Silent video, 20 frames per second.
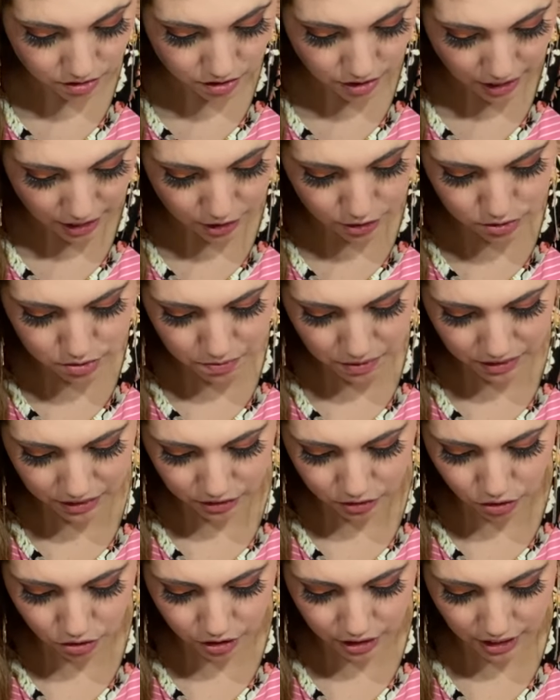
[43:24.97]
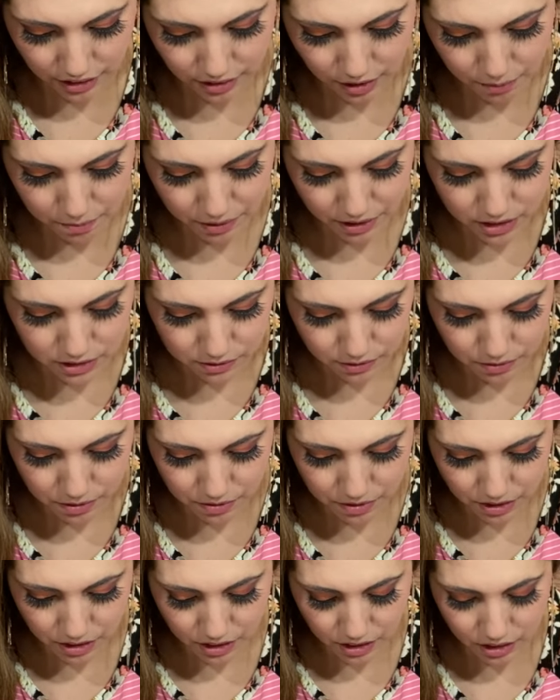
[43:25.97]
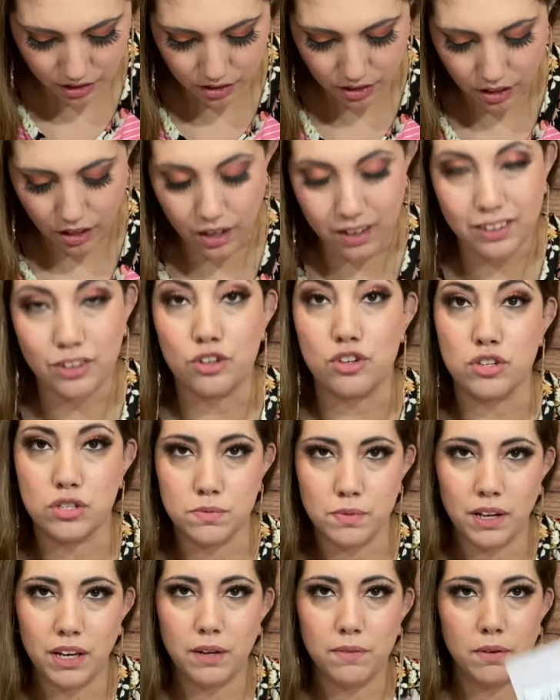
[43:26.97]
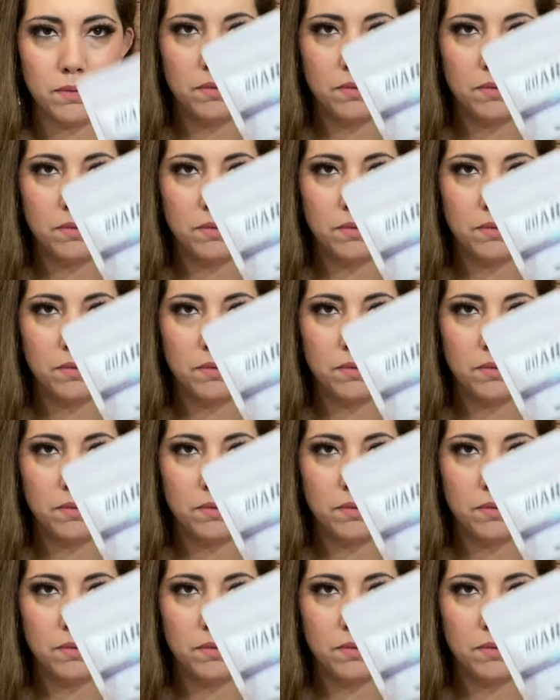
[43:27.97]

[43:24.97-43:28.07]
I don't smell the coconut that much, or maybe I don't smell it, but